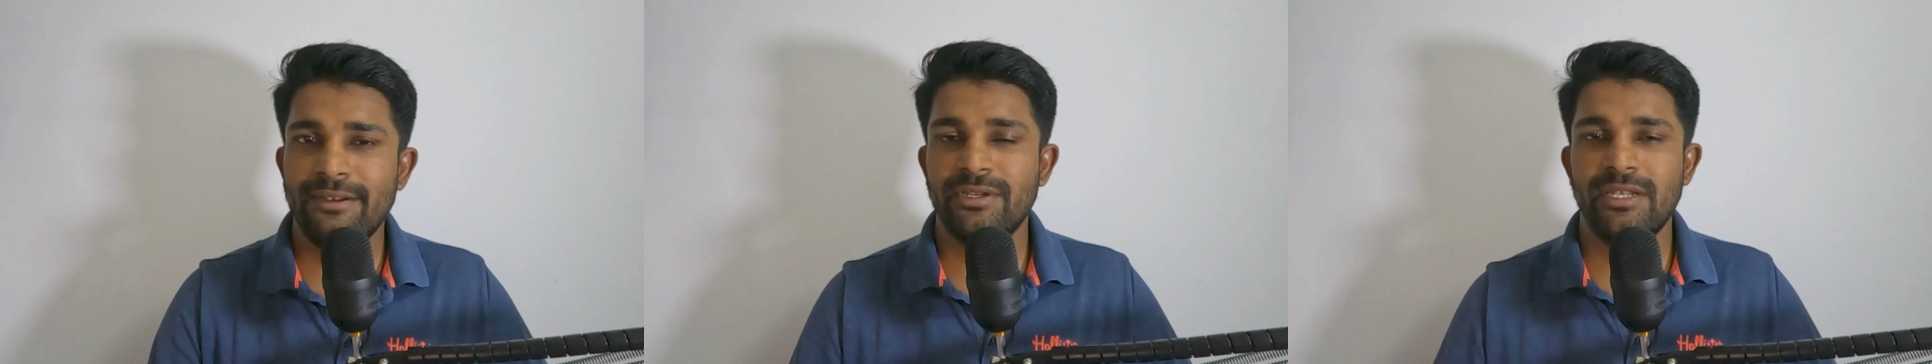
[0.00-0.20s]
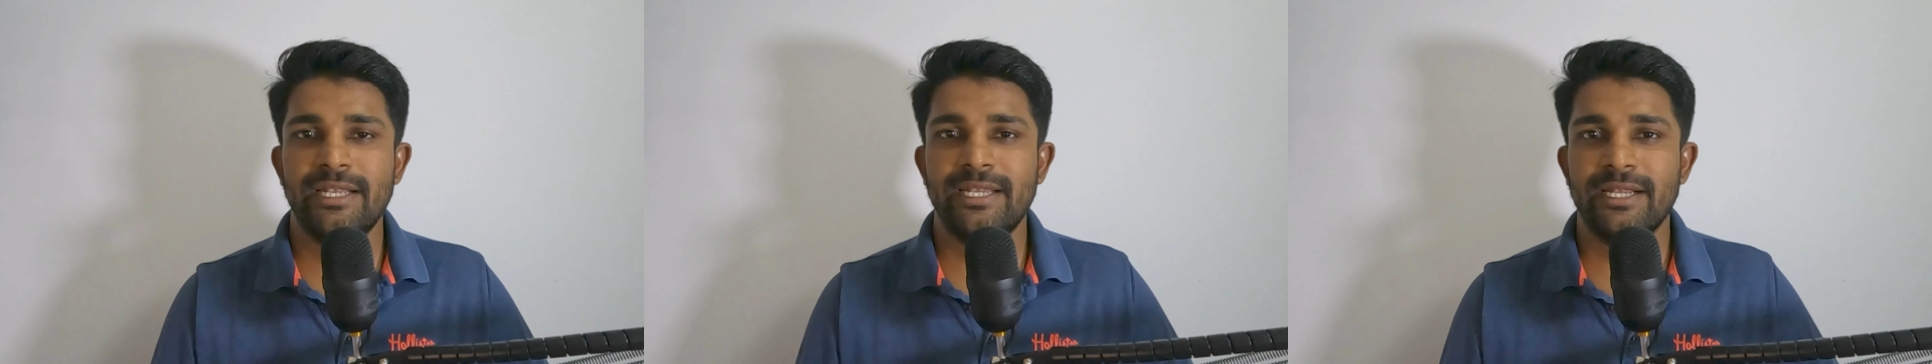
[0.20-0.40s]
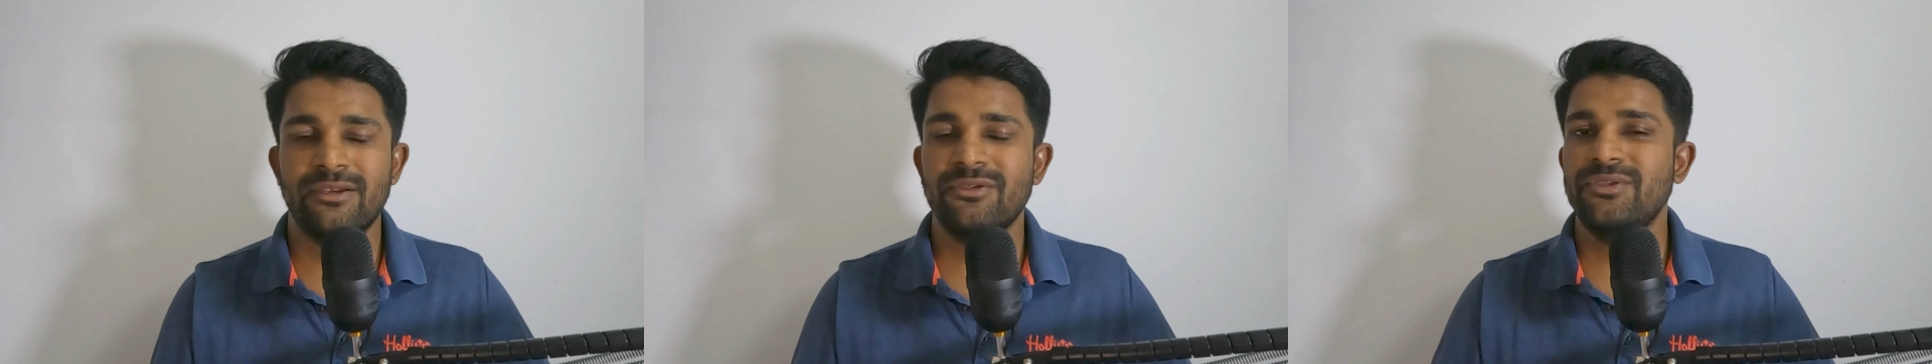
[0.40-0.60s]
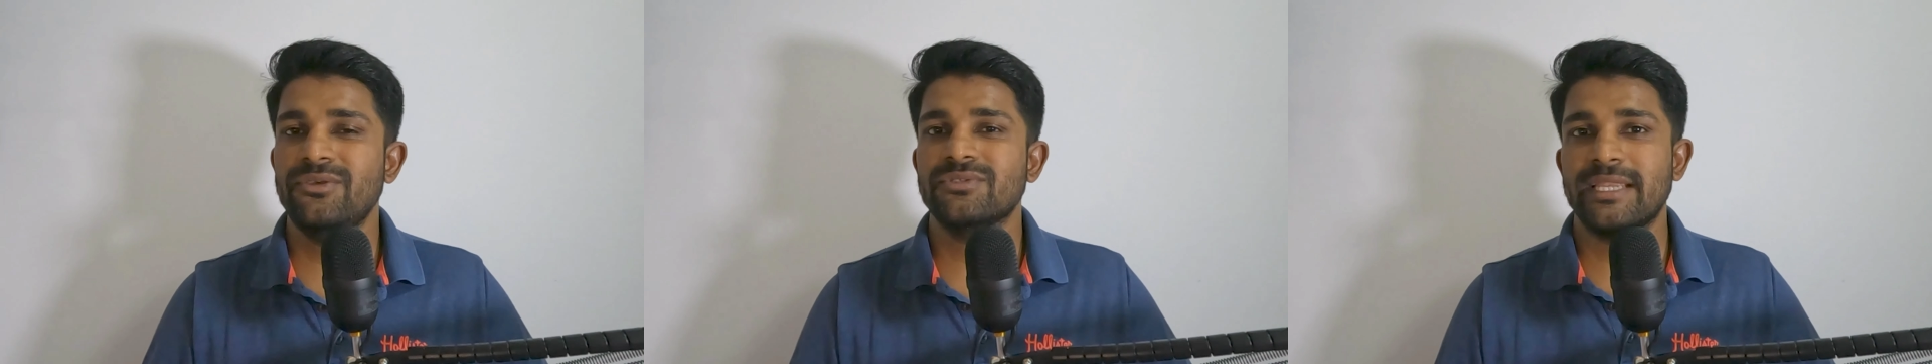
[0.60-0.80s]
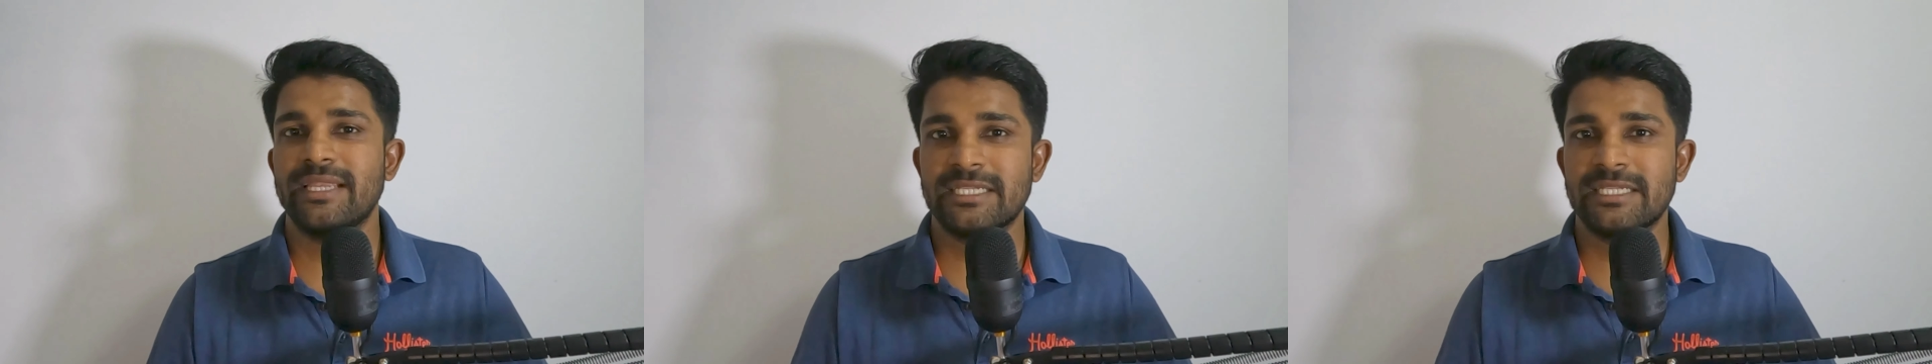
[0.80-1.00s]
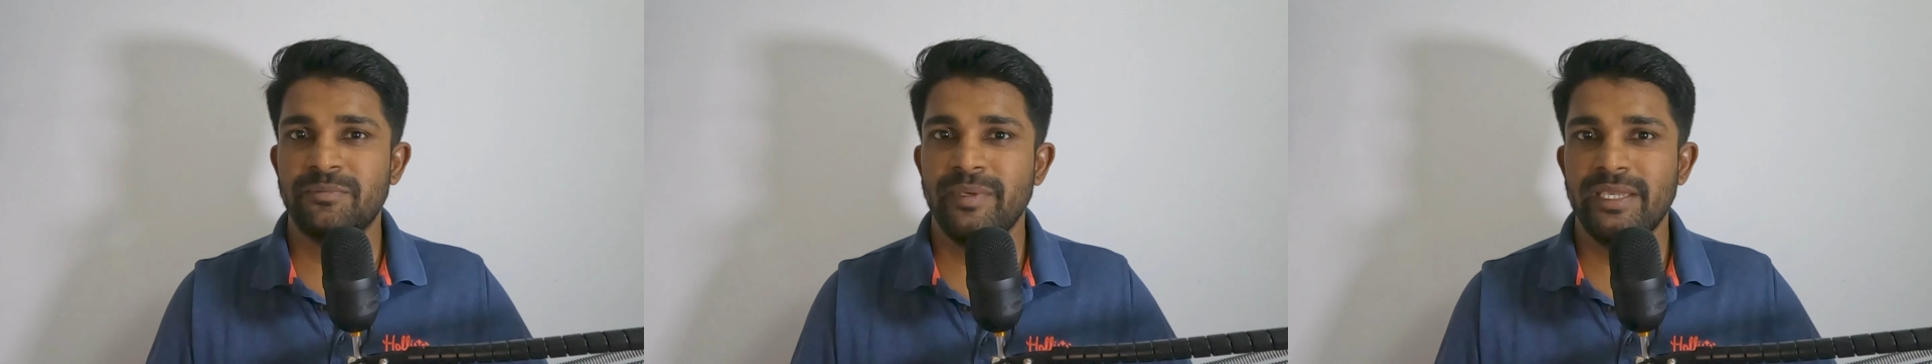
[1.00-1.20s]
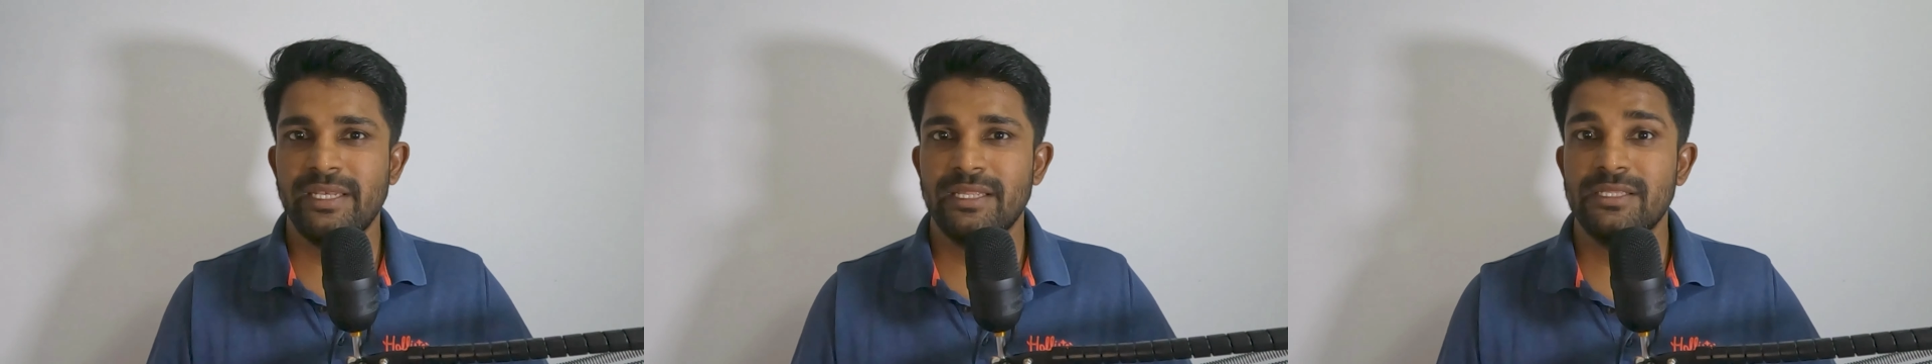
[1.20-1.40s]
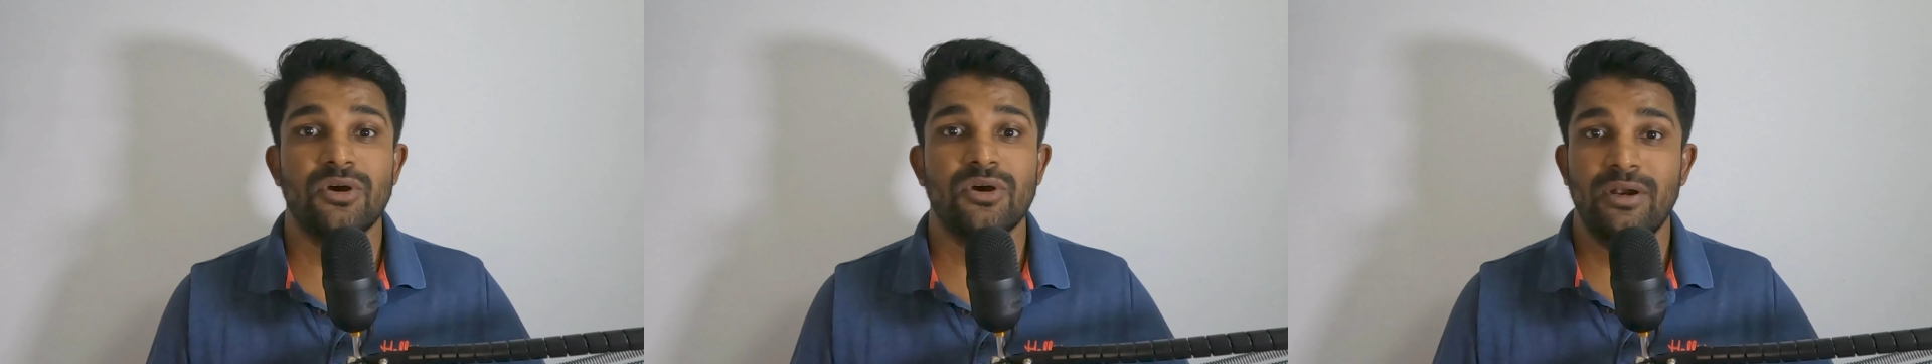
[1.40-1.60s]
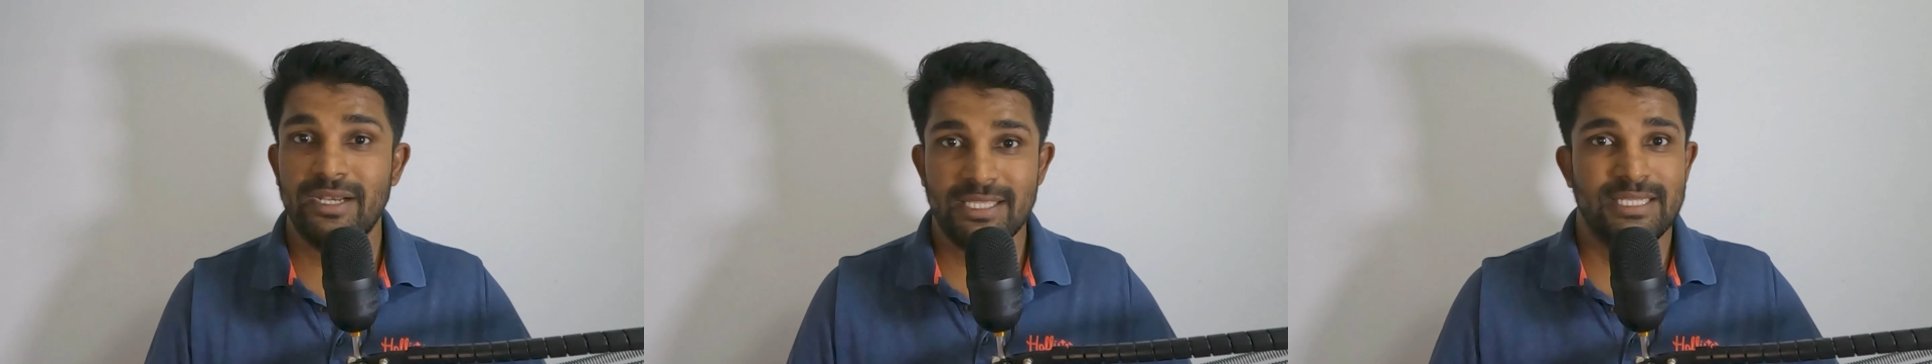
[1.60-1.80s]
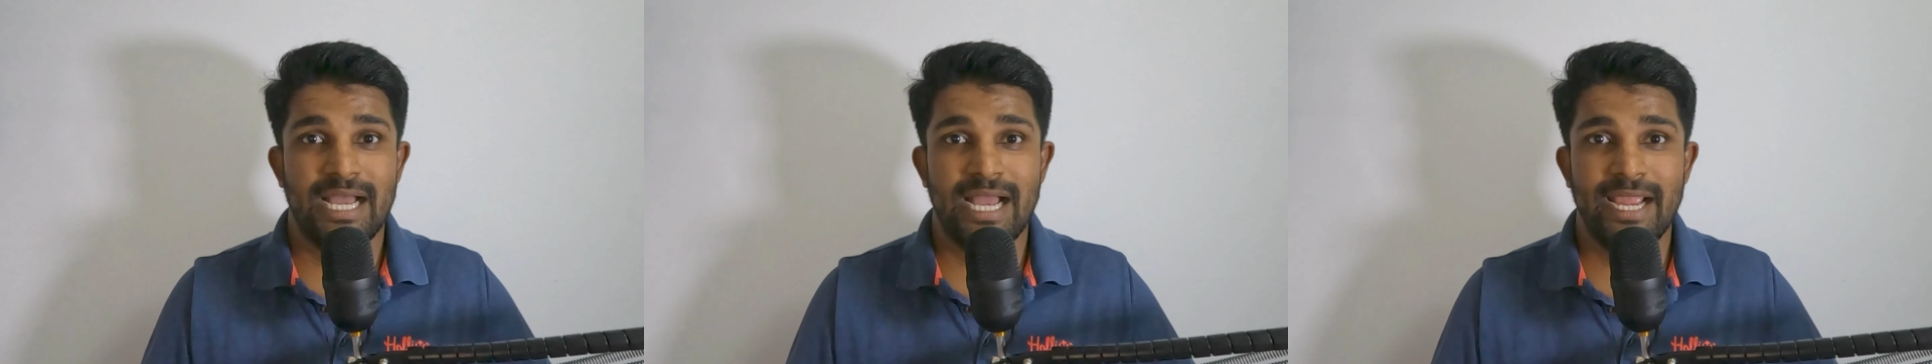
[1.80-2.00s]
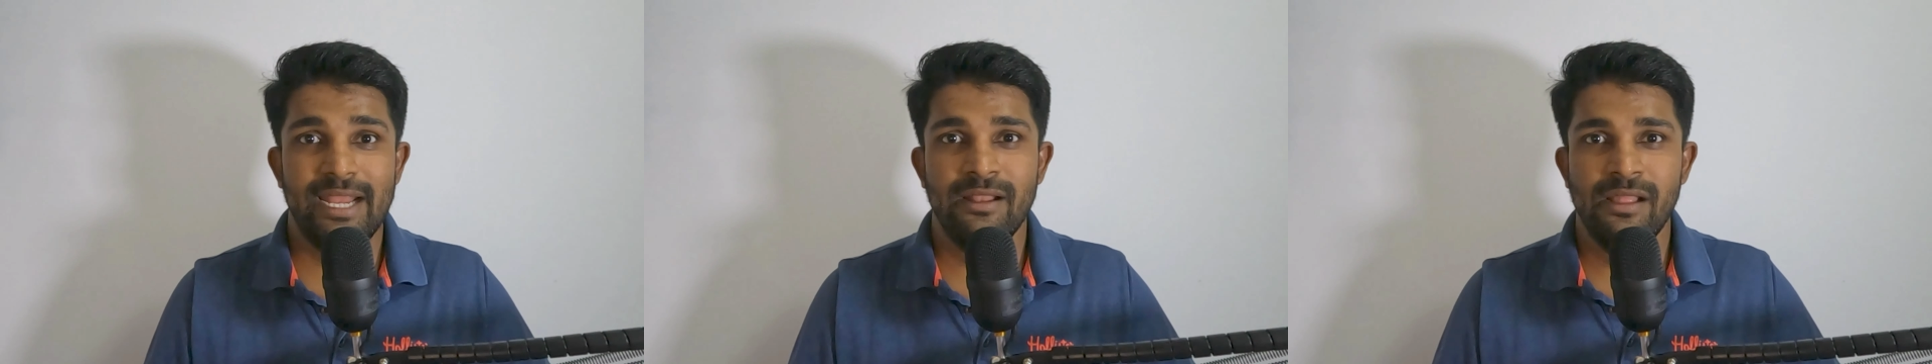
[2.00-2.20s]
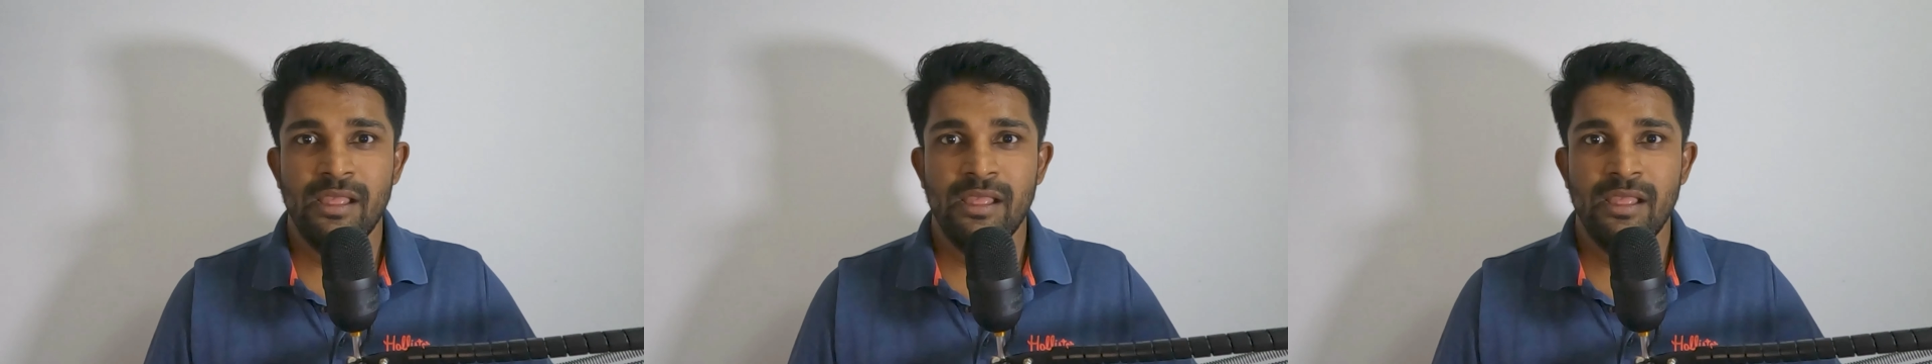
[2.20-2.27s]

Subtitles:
related to user experience or design,